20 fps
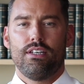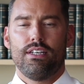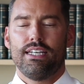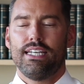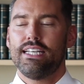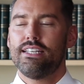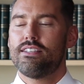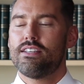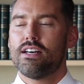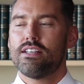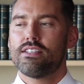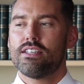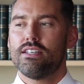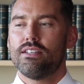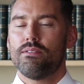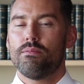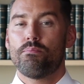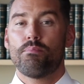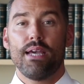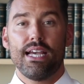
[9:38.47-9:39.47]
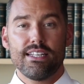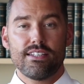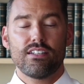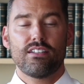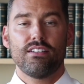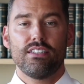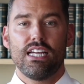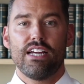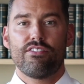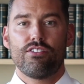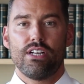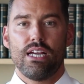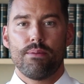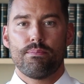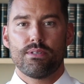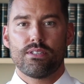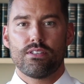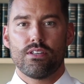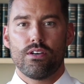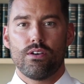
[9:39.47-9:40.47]
He does it basically every
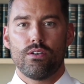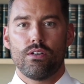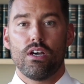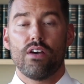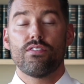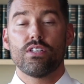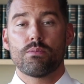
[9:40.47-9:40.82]
episode of